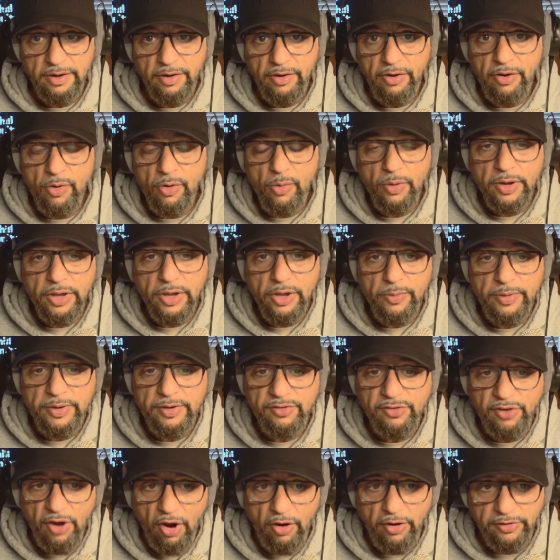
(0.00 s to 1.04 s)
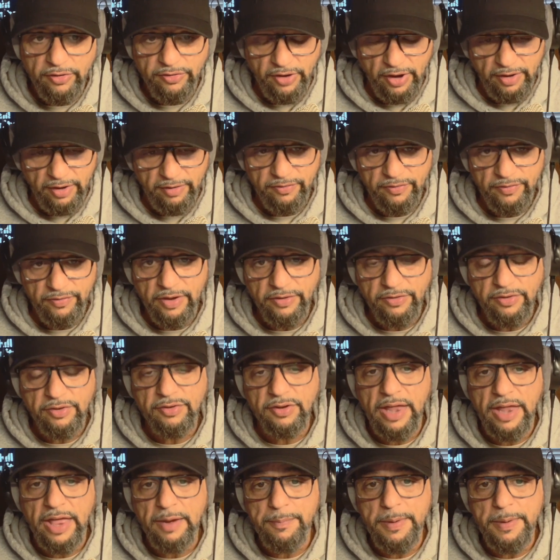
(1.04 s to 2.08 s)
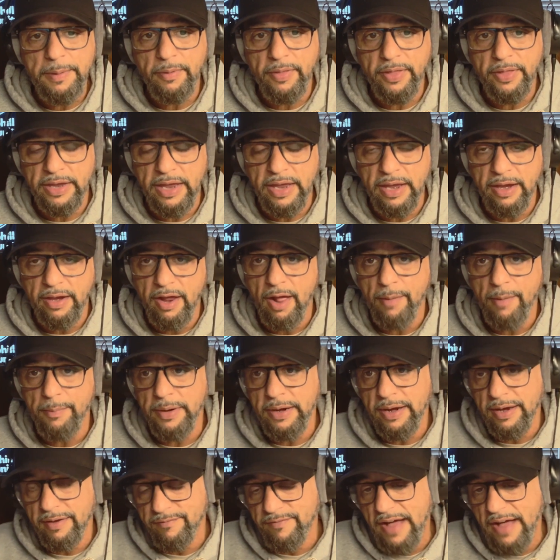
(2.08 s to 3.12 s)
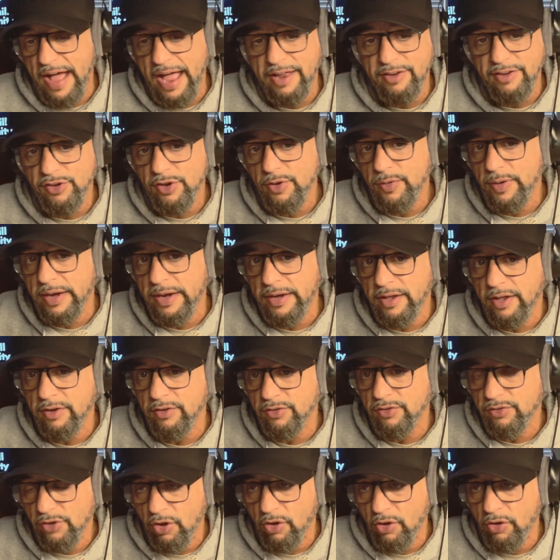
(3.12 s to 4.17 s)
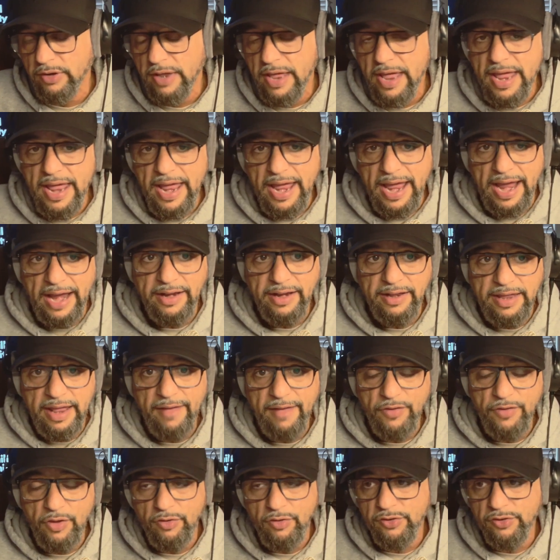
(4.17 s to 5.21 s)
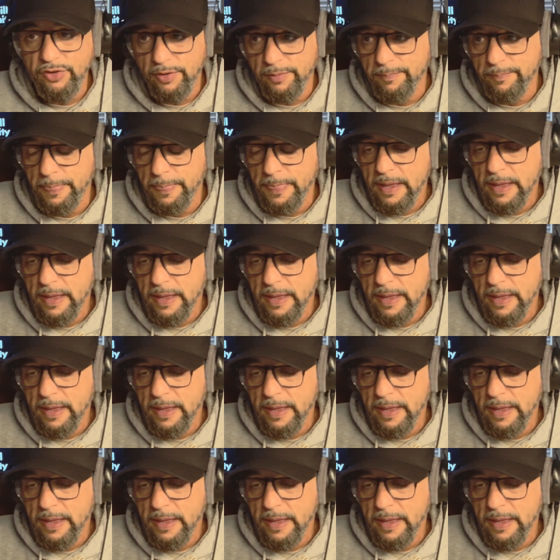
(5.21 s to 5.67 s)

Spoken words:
Who are you in charge of? Because there's a lot of people that can come and advise you and consult and give you some